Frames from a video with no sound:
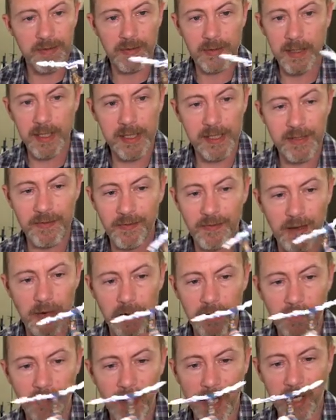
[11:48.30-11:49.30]
is very
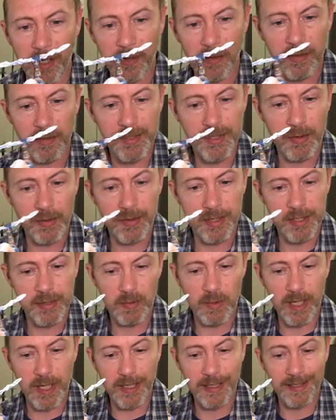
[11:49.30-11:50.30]
minor. So this one
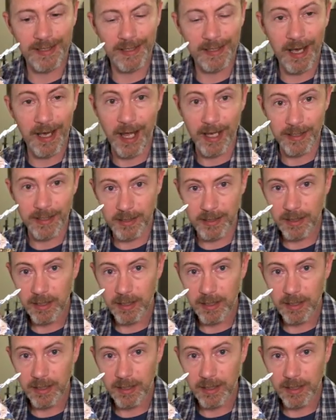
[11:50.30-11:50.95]
I did not